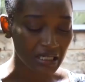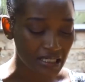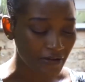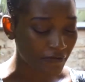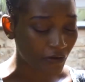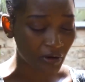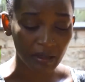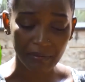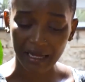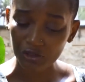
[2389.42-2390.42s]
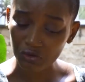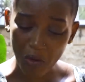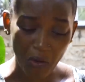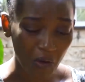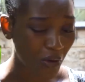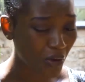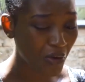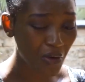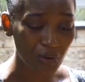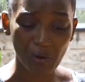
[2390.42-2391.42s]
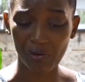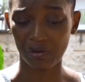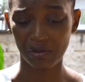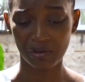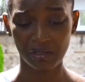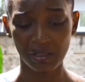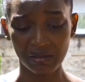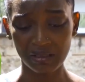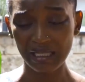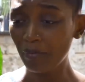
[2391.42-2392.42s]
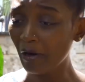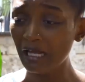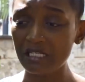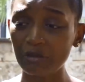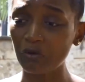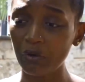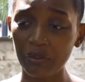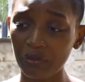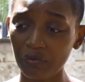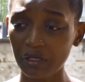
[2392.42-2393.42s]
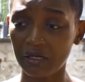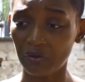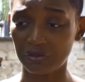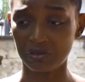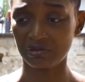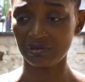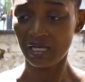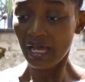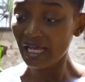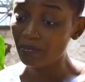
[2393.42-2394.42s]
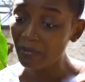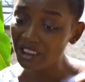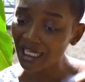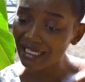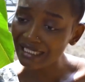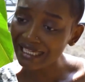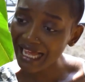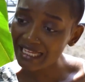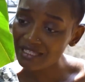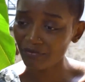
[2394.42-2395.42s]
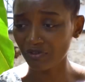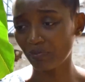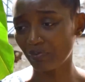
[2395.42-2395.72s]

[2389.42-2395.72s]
easy for him at all. That boy has been going through a lot, especially in the hands of the